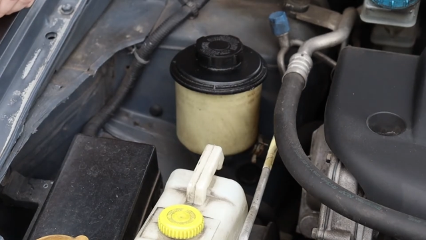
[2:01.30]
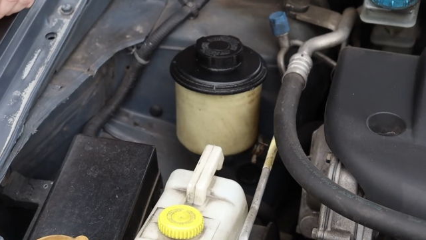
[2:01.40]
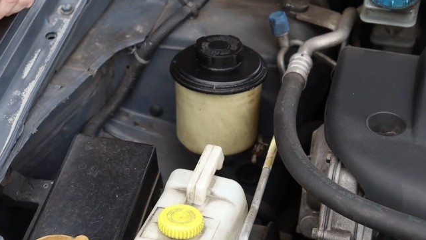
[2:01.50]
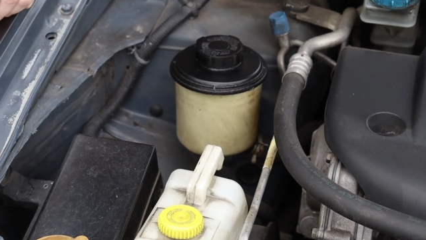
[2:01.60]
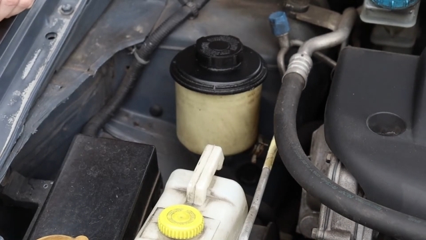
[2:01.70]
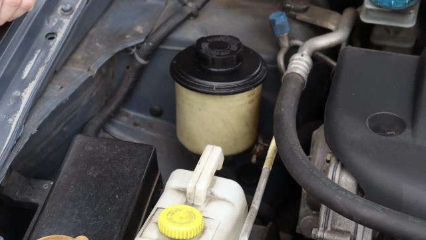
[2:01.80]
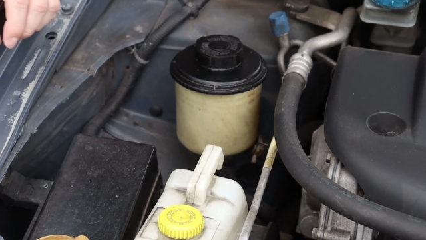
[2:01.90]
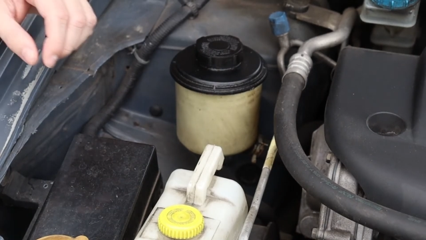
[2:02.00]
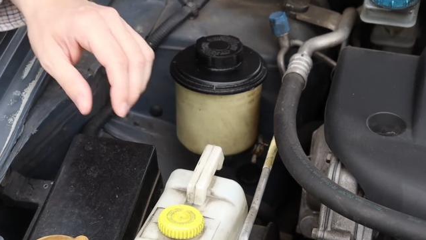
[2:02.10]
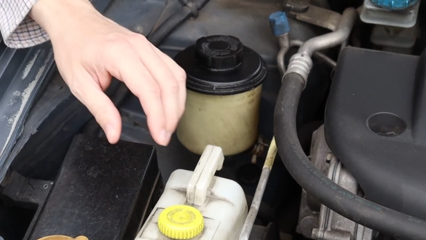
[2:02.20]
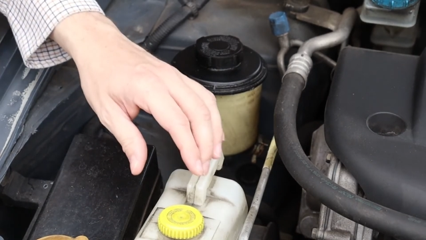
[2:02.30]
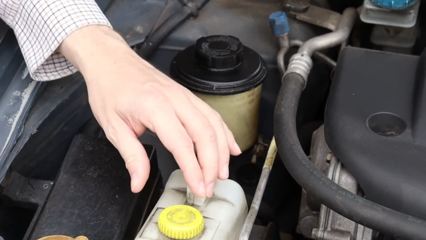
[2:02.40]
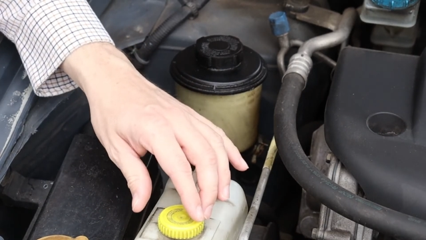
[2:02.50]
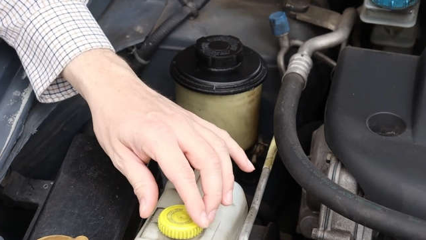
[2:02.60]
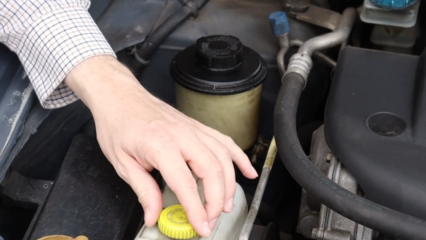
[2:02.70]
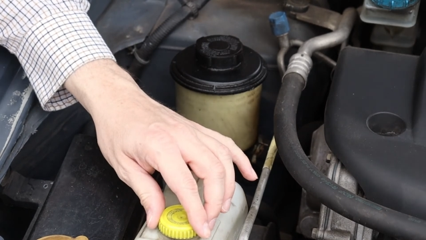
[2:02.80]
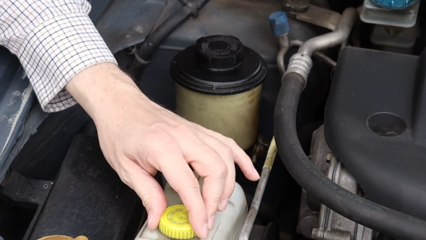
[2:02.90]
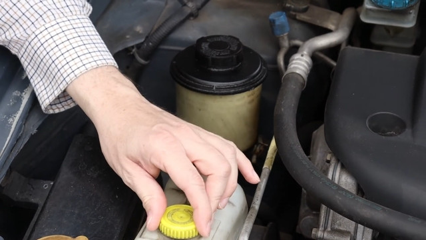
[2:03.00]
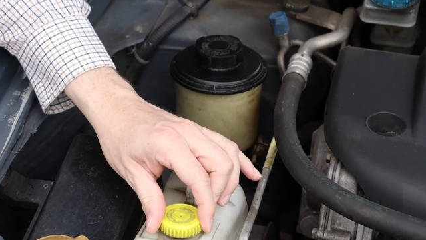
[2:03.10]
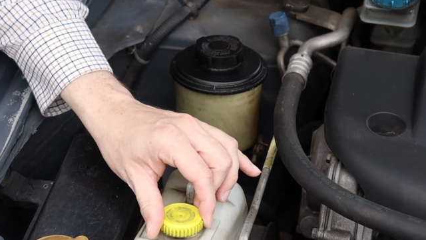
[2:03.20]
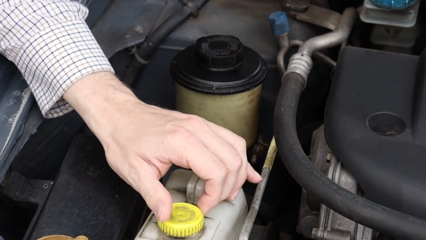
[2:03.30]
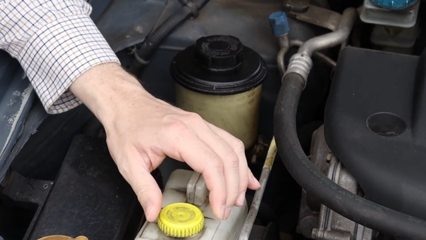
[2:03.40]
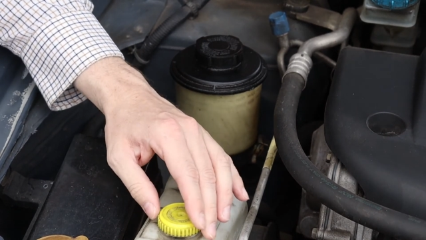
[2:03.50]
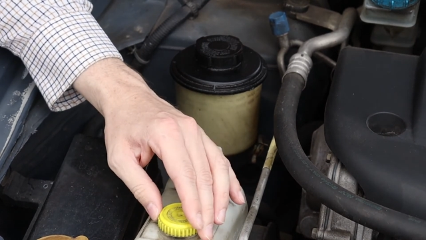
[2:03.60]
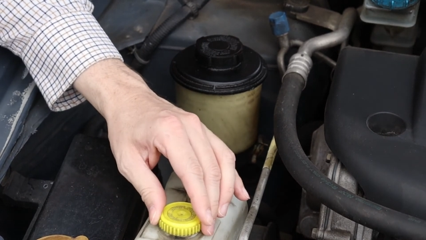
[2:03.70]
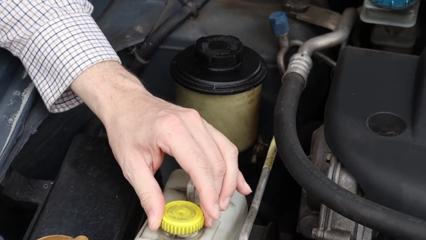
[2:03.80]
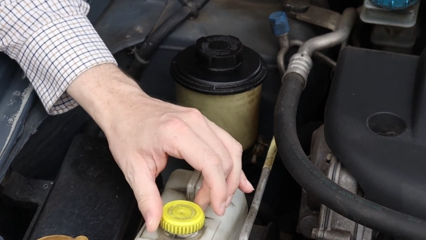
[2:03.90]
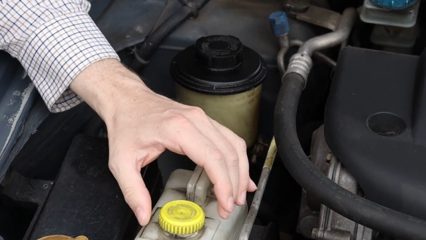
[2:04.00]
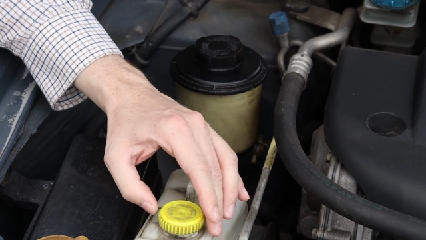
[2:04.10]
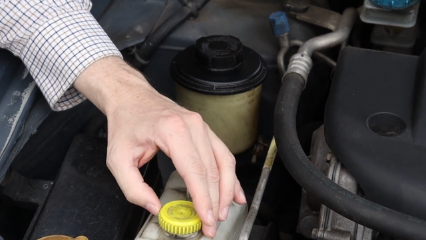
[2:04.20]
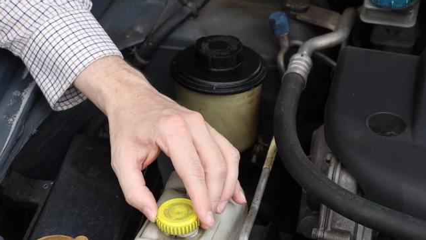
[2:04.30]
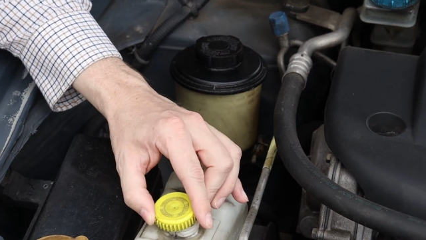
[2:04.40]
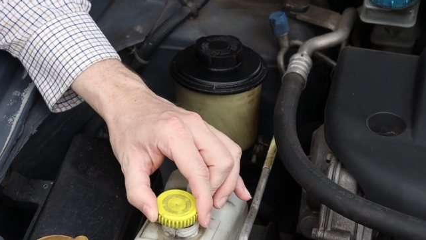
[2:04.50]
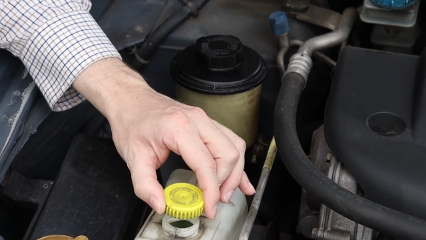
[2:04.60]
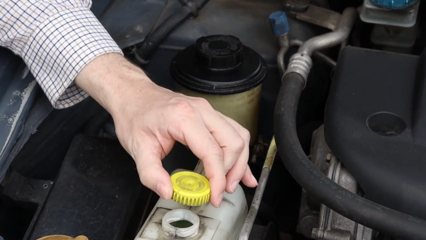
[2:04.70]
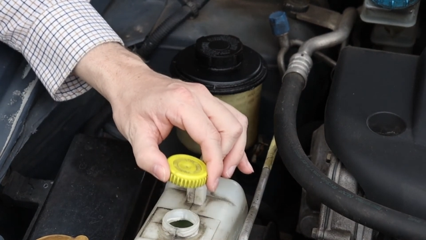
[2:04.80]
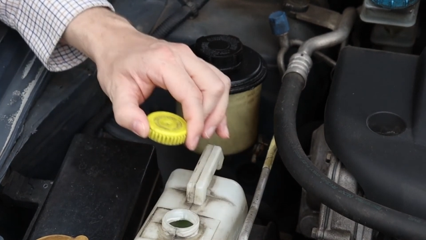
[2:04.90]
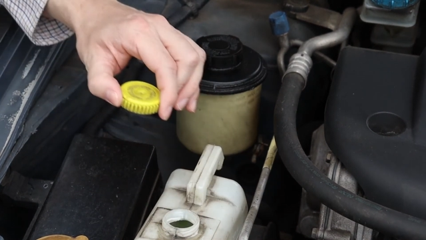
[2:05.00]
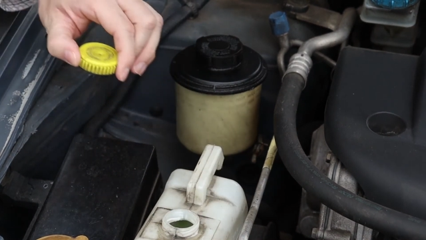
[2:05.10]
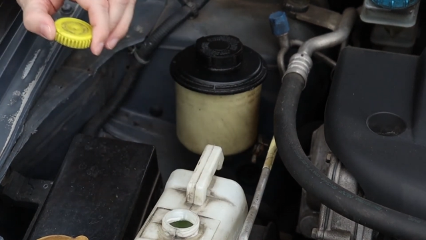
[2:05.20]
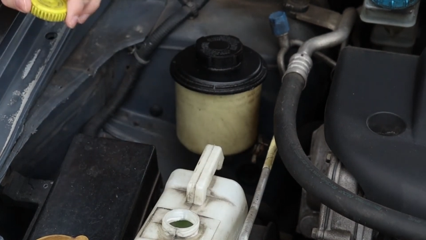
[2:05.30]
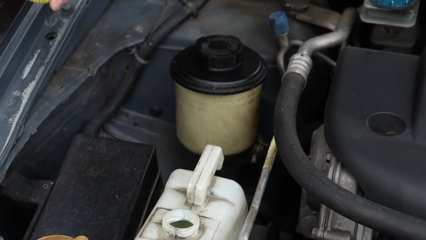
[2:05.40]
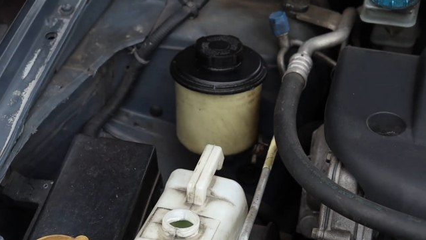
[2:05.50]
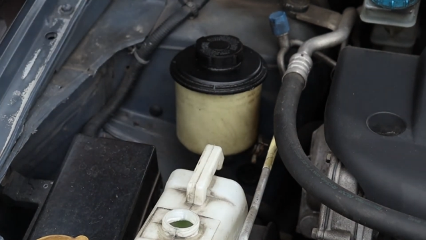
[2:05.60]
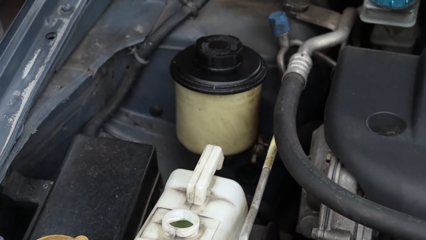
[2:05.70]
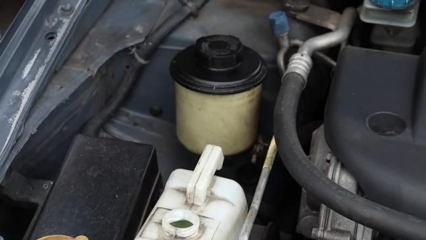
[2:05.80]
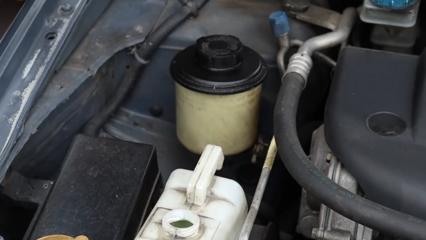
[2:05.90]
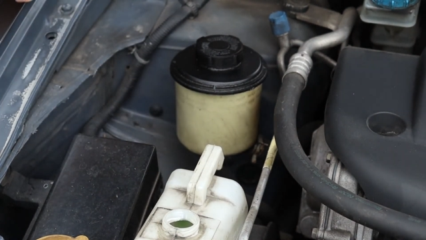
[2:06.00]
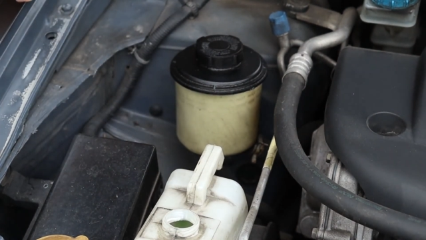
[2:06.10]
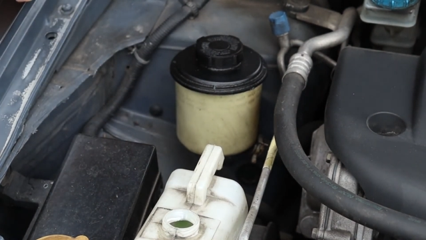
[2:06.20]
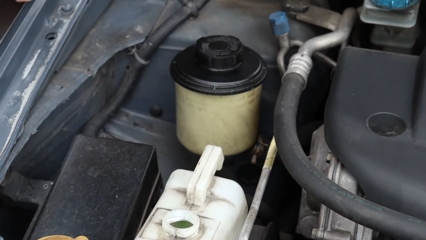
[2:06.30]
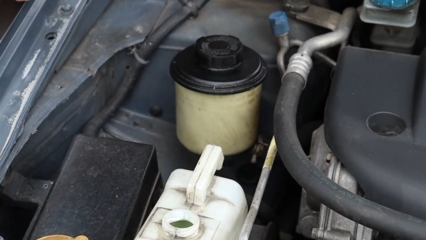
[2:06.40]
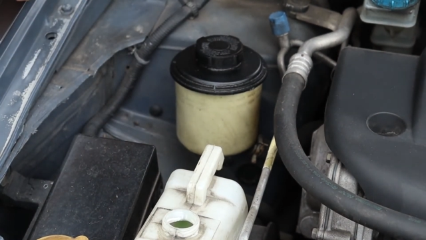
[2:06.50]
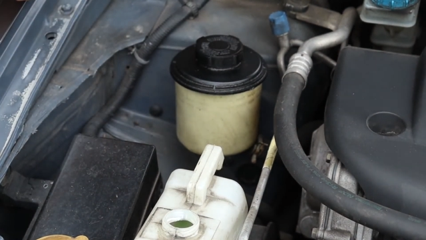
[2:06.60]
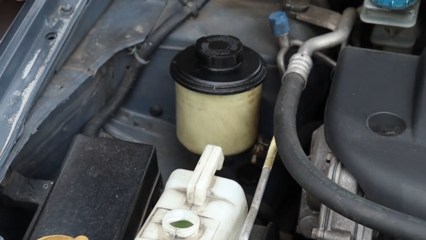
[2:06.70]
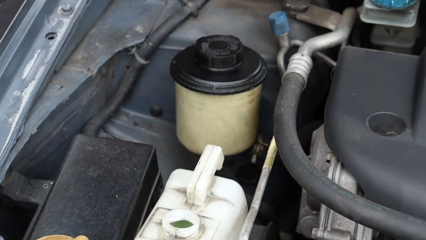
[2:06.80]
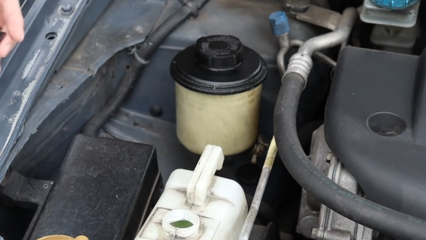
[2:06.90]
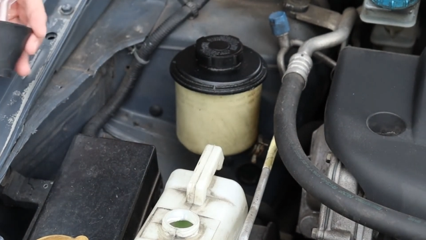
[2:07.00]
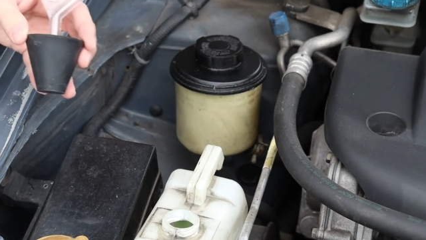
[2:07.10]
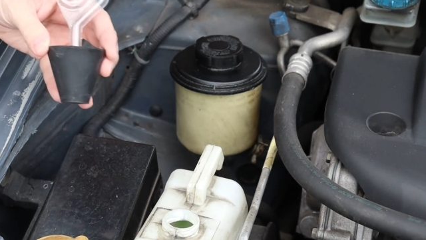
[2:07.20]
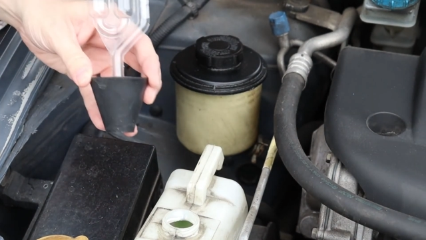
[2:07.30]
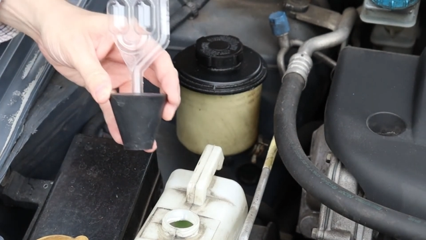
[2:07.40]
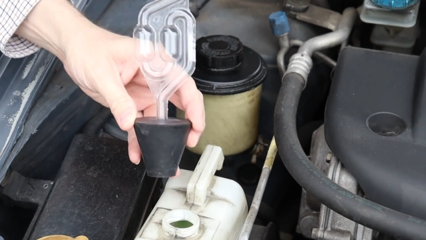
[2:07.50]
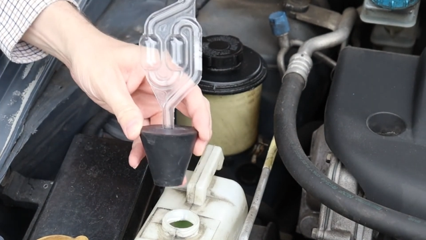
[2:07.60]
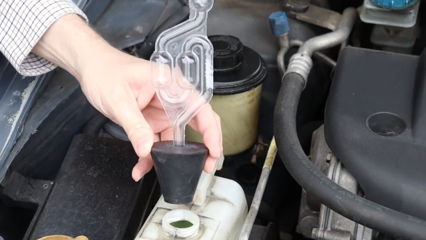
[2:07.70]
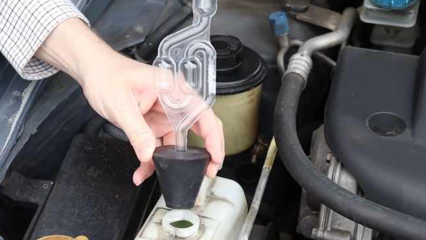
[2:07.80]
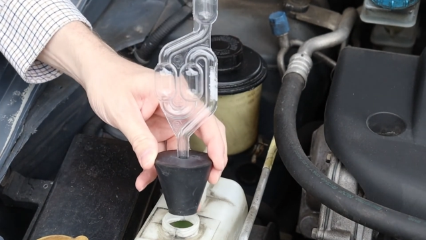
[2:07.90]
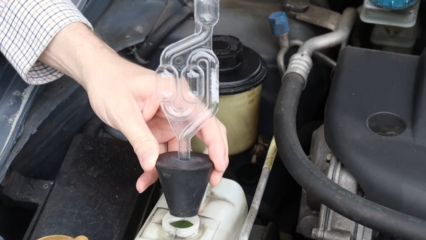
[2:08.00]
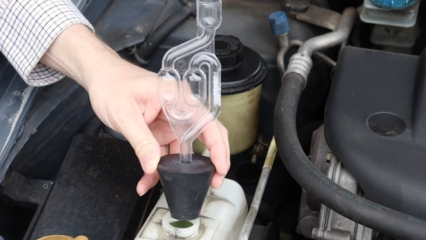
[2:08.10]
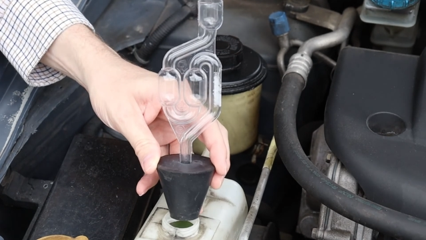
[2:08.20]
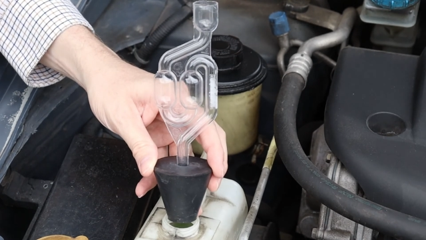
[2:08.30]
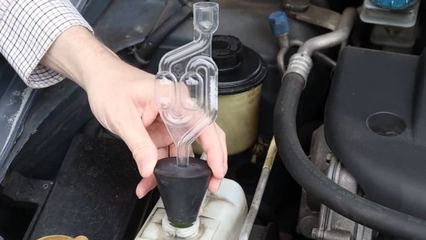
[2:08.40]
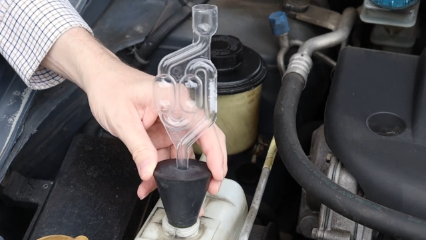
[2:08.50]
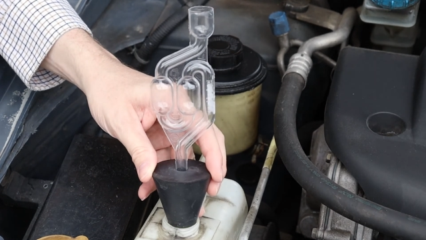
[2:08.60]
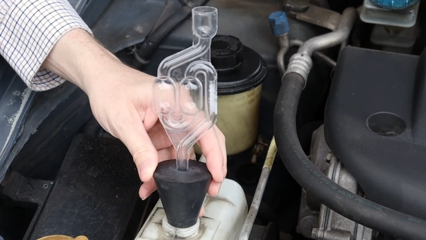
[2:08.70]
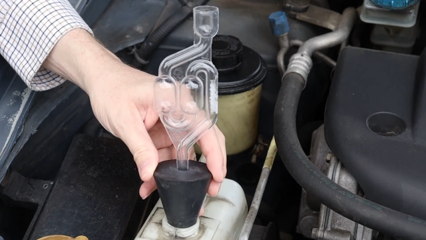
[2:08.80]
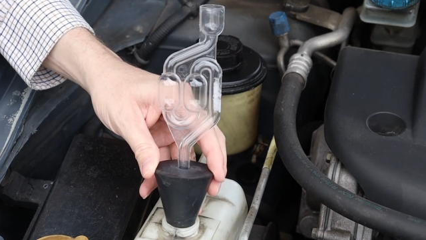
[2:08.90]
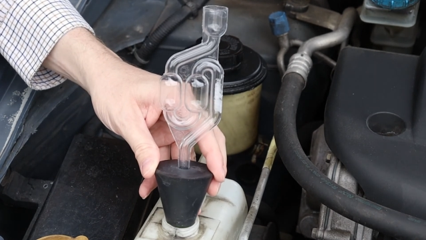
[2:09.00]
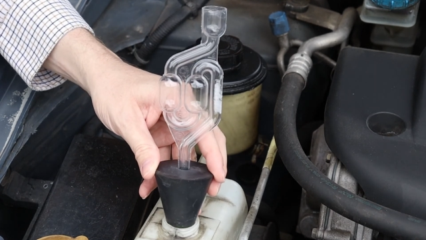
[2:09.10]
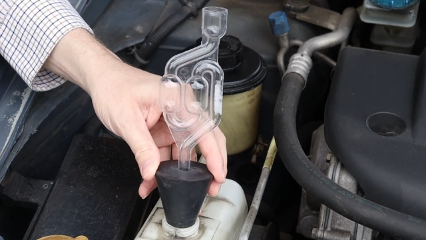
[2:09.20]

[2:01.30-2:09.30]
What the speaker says: No face is visible, so there are no lips to read.